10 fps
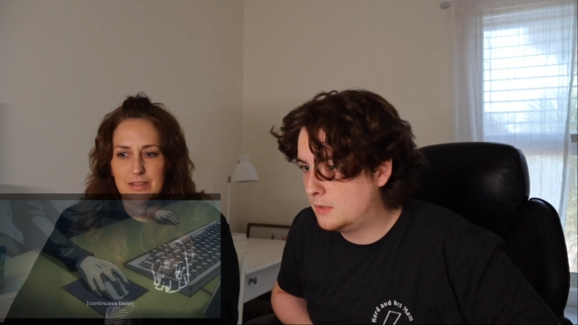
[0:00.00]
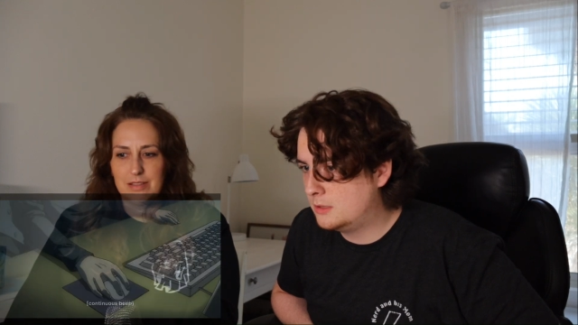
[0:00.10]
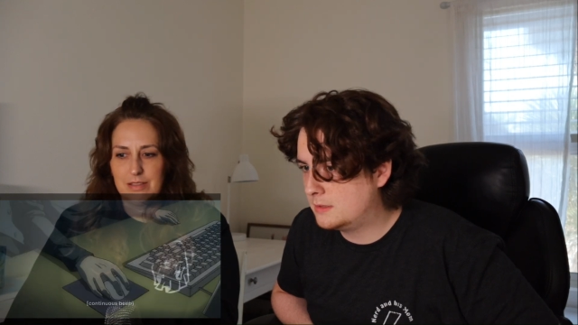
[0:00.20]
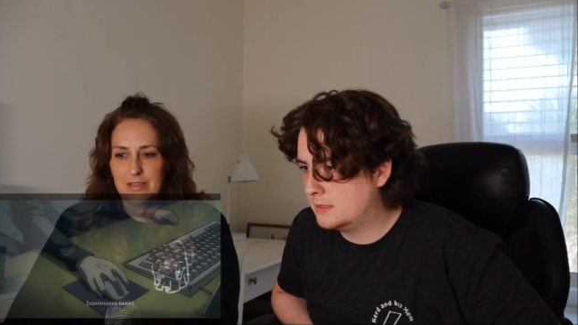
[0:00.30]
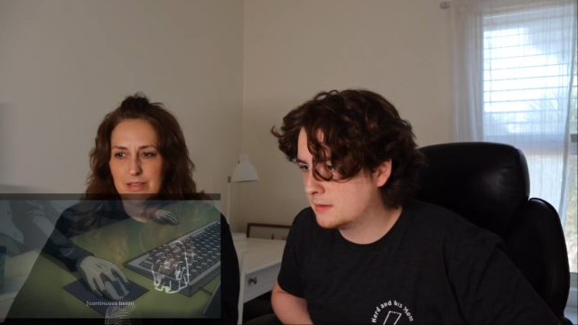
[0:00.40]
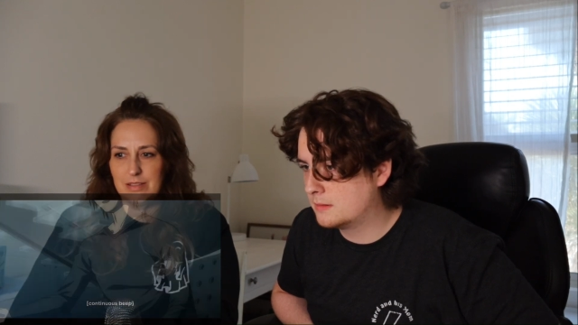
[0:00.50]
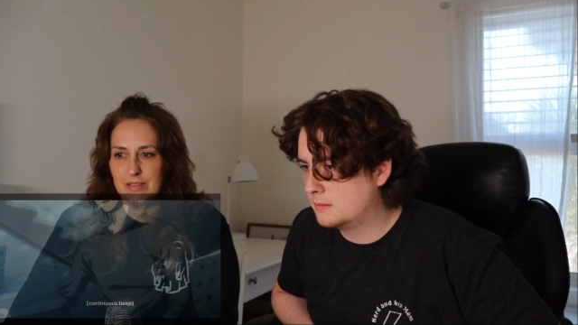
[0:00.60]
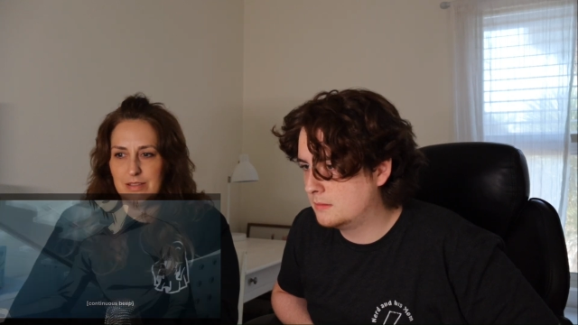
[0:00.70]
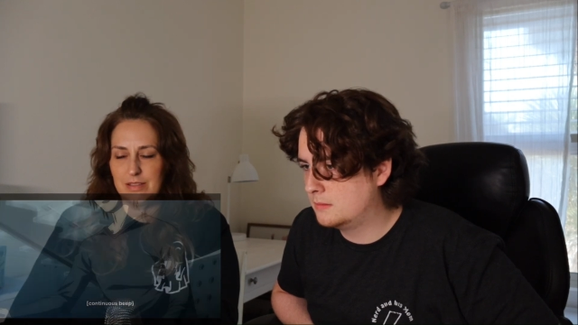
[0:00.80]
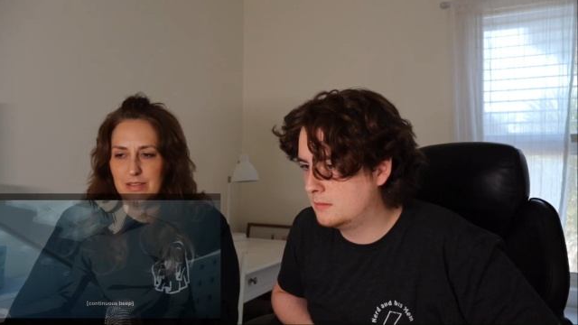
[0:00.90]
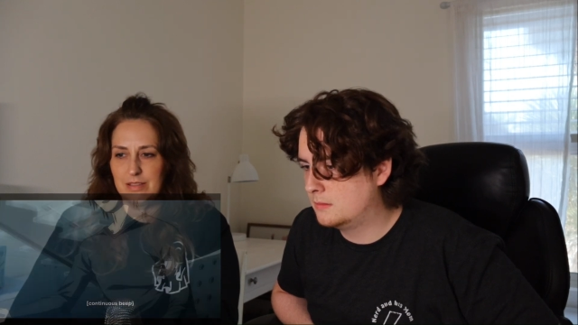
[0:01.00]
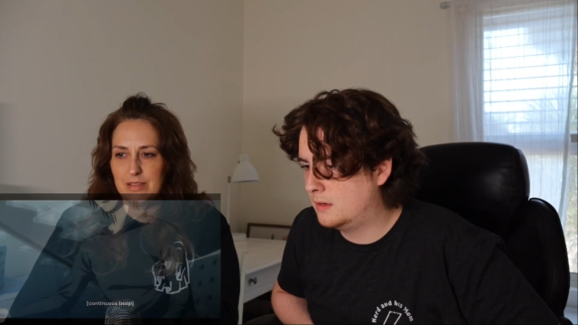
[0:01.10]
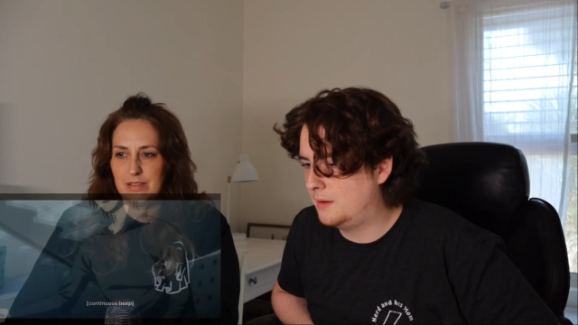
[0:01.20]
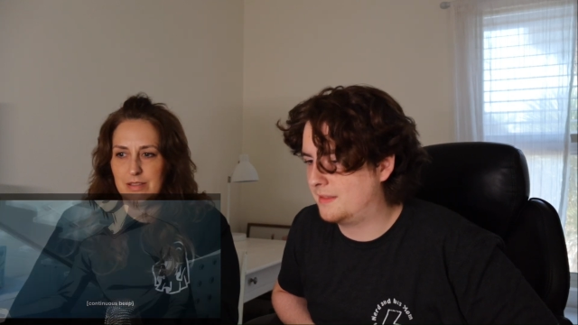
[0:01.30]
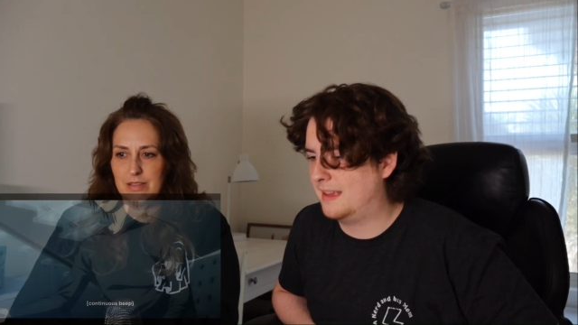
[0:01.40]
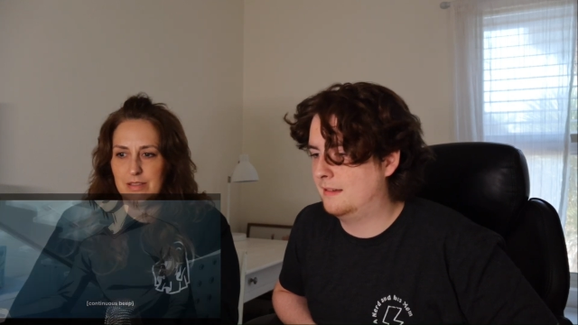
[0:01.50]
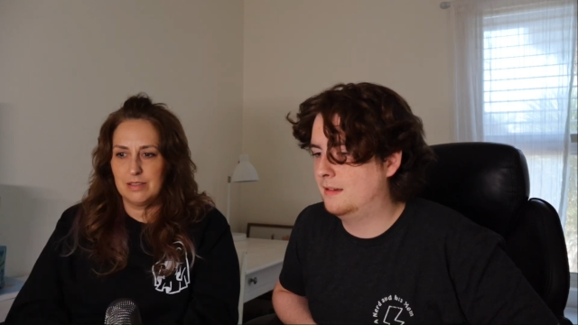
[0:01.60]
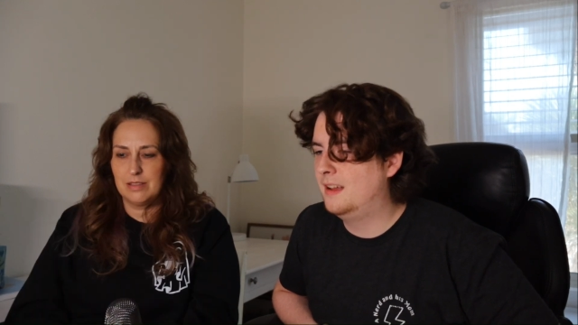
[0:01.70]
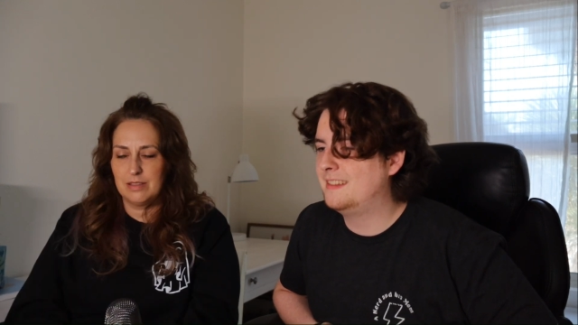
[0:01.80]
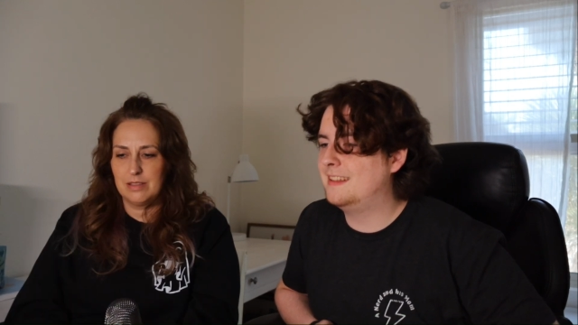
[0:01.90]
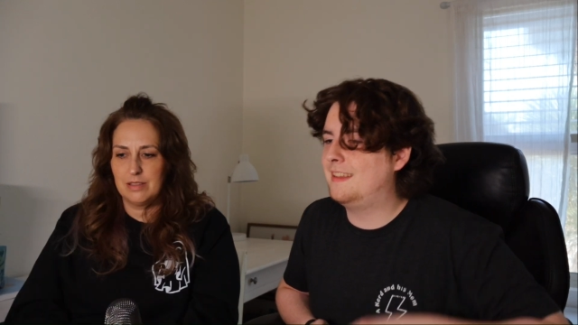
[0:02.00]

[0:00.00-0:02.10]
Speaker 1: Who's this? Oh, it's did